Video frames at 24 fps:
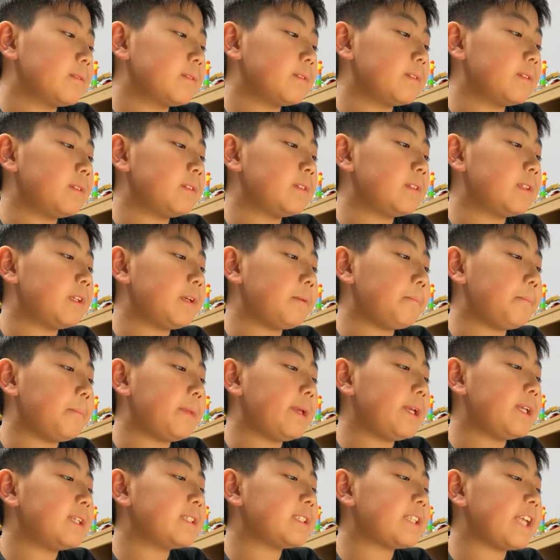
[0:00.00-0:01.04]
It
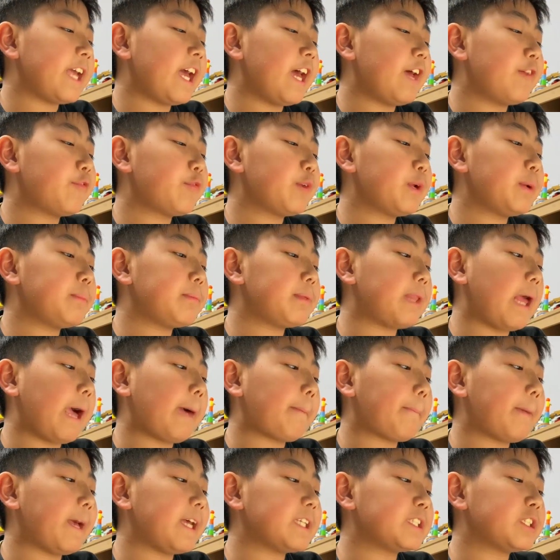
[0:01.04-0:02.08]
means every
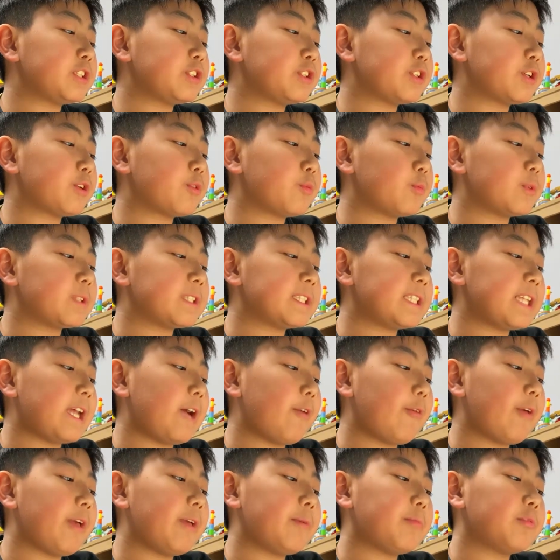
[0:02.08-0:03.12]
black passenger was
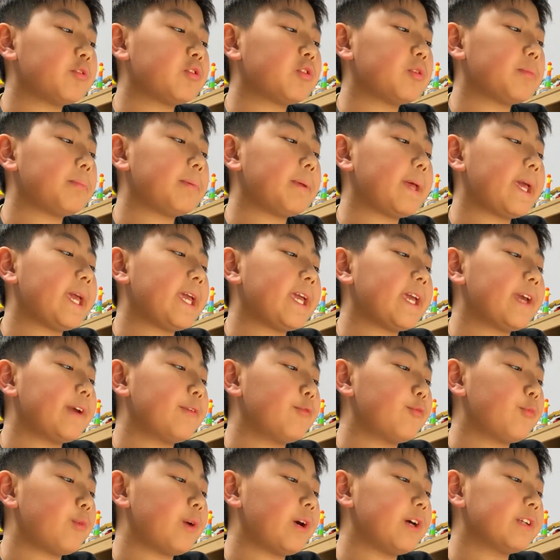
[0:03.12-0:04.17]
now able to pay
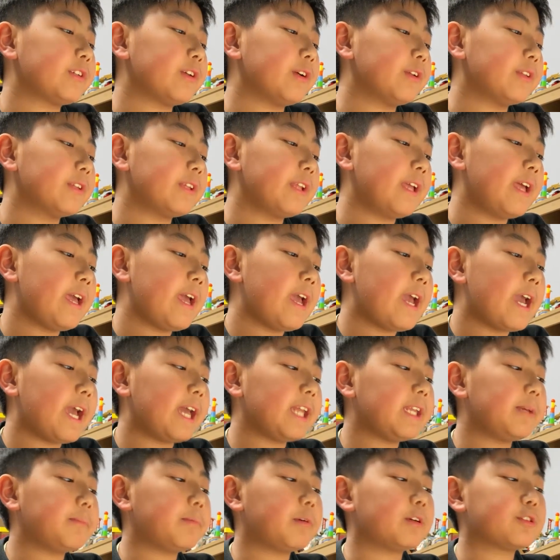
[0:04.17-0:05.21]
and ride on
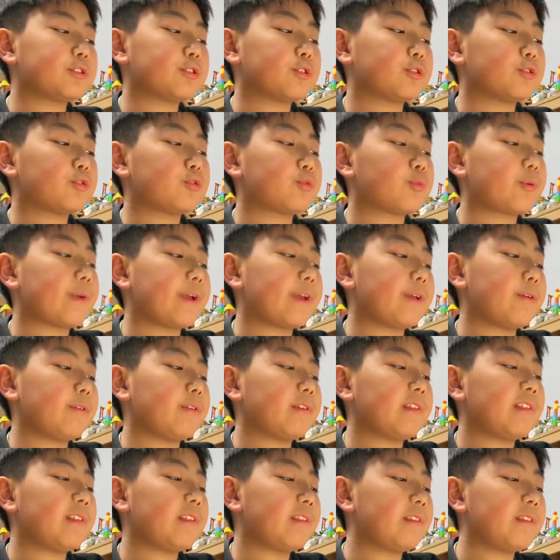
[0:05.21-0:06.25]
any bus or train
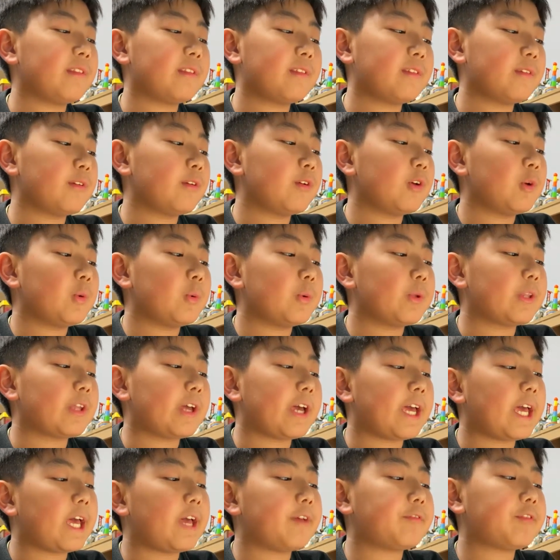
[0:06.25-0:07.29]
without
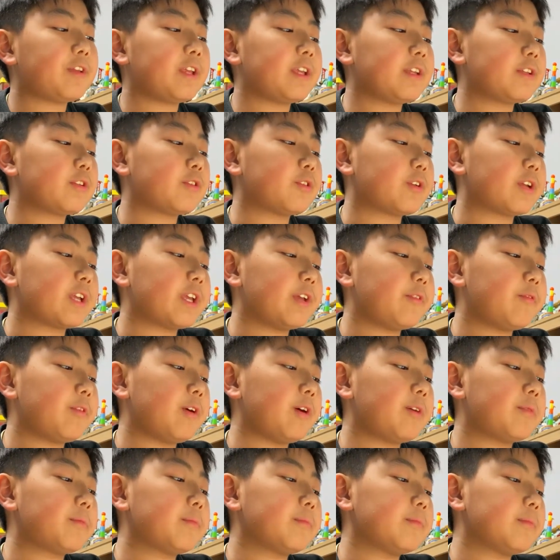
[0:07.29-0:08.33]
having to give
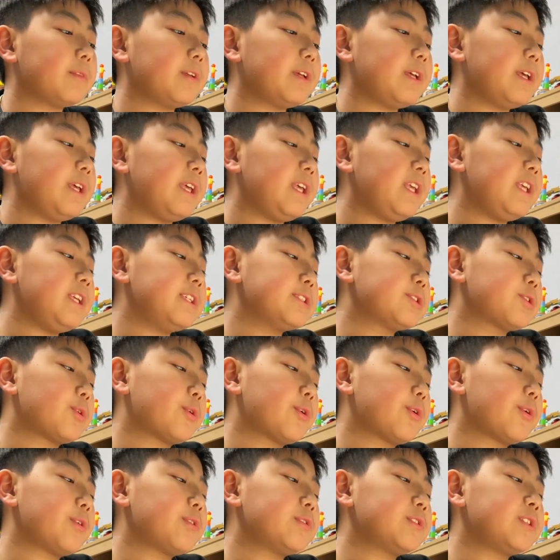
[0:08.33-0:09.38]
up his or
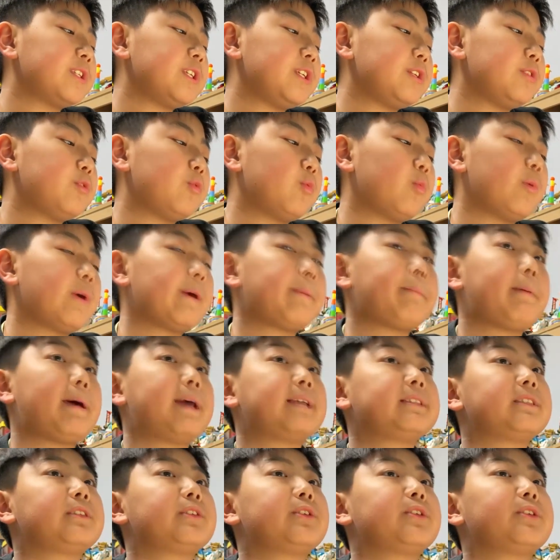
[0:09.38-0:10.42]
her seat to white
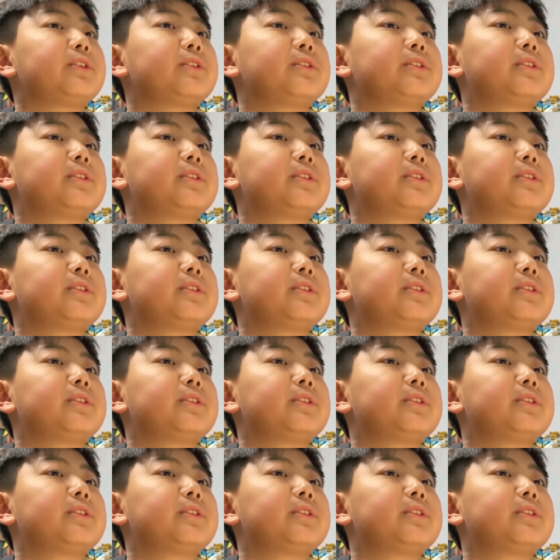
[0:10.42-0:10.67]
passengers.